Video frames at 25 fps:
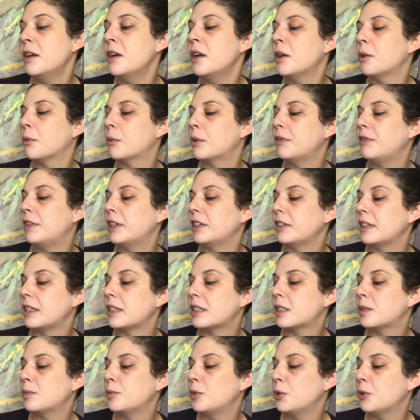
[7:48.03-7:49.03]
revealing
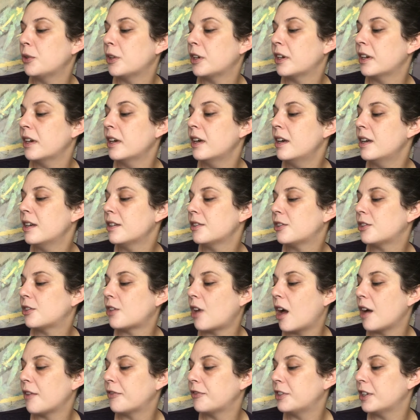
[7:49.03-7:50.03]
smoother,
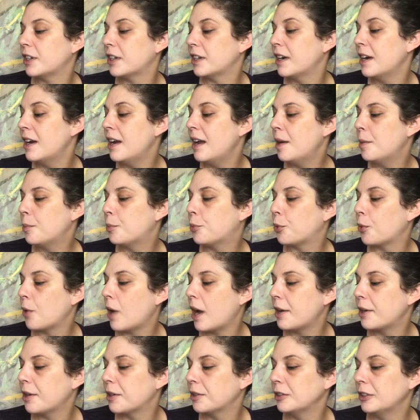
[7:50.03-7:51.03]
softer,
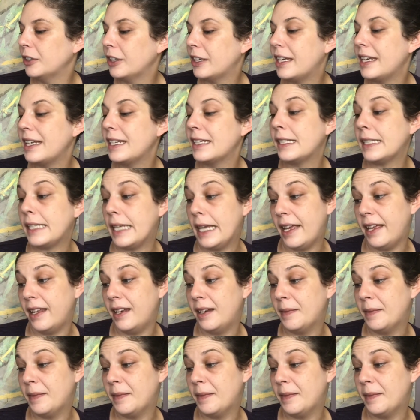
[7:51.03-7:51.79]
brighter looking skin.